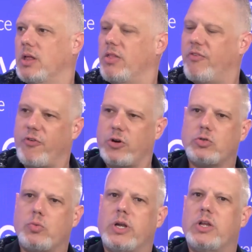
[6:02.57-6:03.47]
The
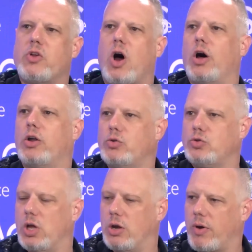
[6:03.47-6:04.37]
first one is
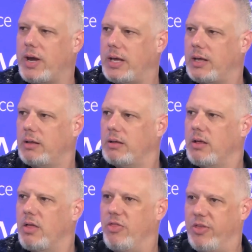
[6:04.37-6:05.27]
auto-generating
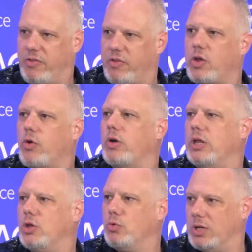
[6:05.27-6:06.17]
the security
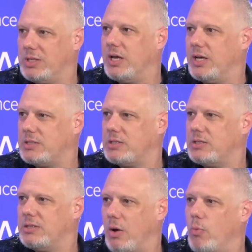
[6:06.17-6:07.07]
unit tests
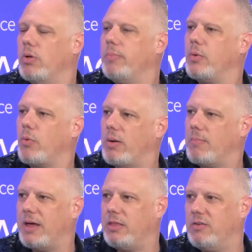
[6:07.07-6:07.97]
that will be run
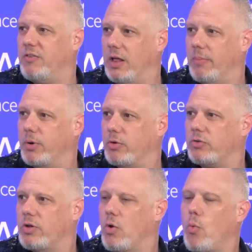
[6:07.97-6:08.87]
by the developers.
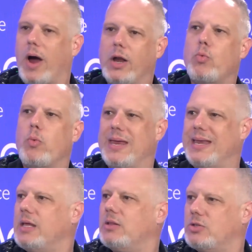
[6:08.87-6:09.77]
Why do we
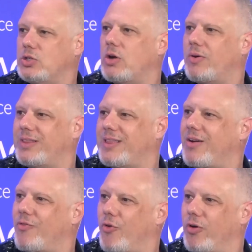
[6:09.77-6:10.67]
need to generate that
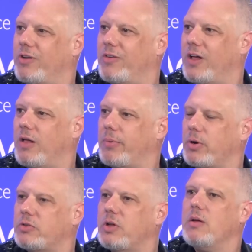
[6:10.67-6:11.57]
for the
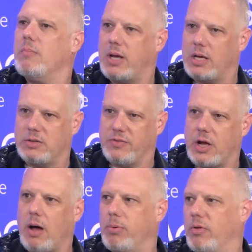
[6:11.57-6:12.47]
developers? Because of a
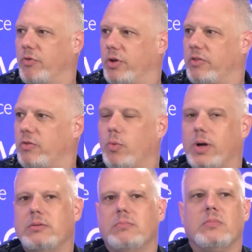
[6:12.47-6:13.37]
couple of reasons.
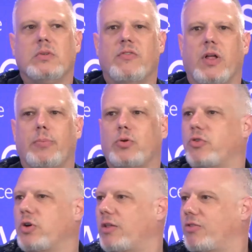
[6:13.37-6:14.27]
One, developers are
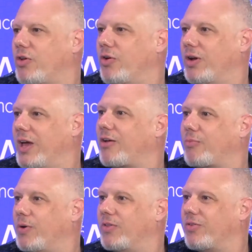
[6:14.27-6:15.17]
not security
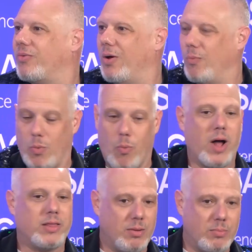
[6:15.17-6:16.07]
experts, right? We
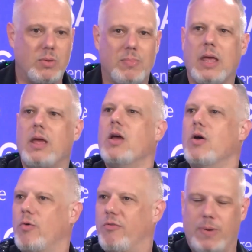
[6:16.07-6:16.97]
want them to be.
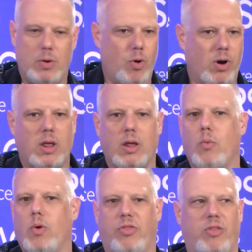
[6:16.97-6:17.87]
We've been working
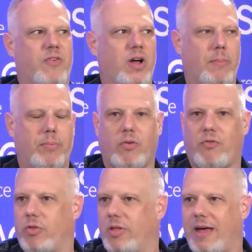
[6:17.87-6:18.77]
with developers
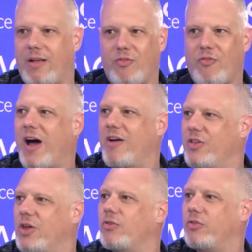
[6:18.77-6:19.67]
for the last 5
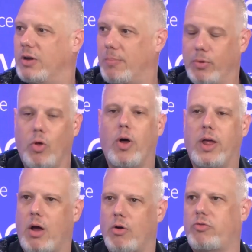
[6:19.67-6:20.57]
years and
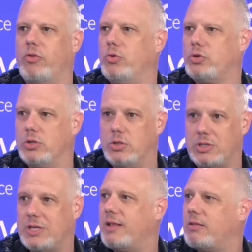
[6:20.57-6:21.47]
deploying our solution to
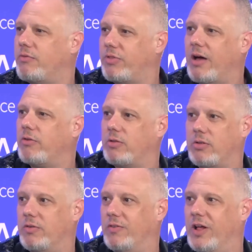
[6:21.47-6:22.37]
tens of thousands
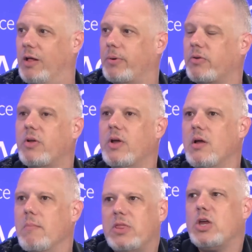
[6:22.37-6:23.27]
of developers,
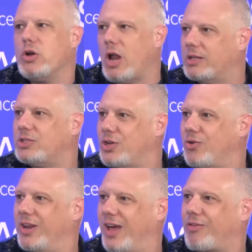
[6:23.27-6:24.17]
but they're not
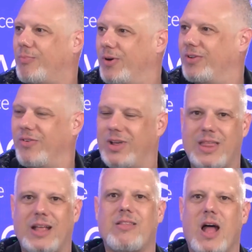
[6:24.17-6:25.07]
security expert, right?
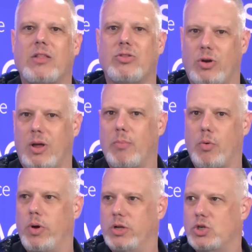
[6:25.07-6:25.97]
That's not their number
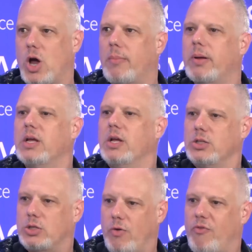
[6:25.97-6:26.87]
one job.
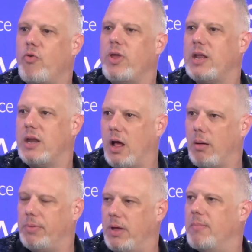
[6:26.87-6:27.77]
So if we can
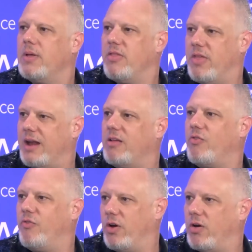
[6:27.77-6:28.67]
help them, that is
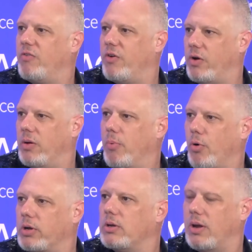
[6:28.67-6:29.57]
very, very
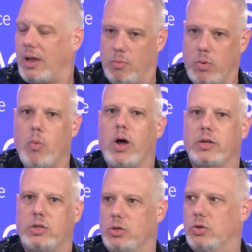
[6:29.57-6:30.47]
important, and we
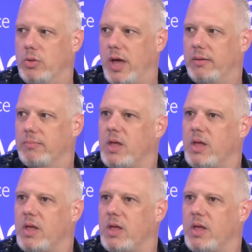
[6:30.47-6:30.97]
want to do that.